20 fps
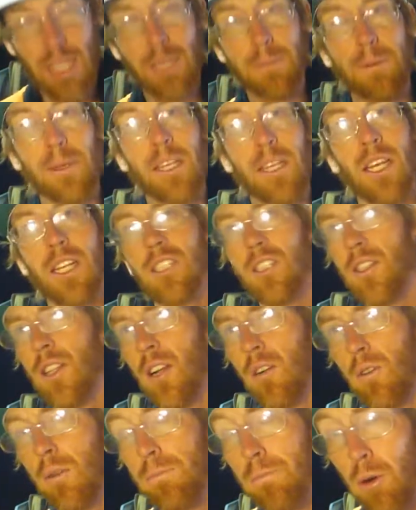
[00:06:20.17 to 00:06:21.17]
it's because
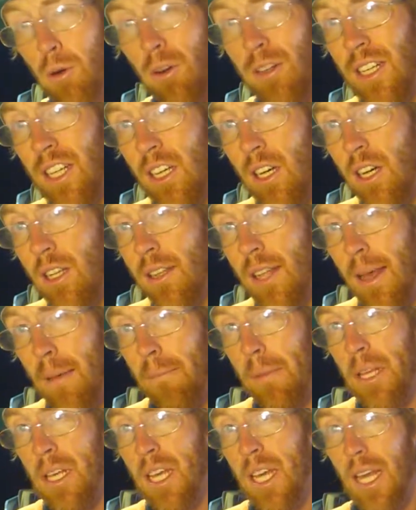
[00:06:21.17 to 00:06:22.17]
they're reporting on
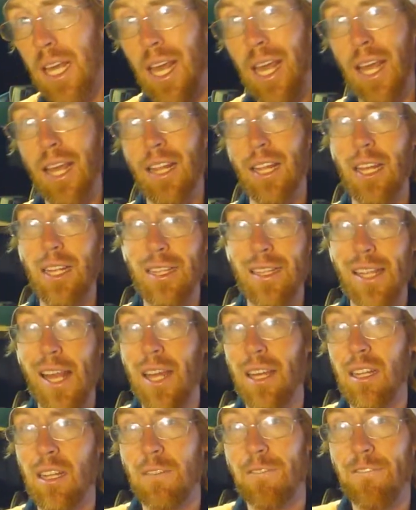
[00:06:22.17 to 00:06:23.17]
them in a
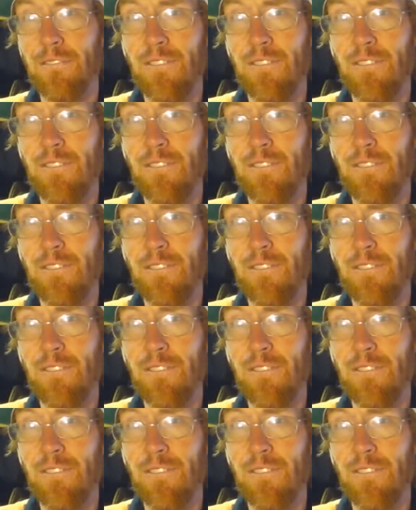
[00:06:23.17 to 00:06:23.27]
negative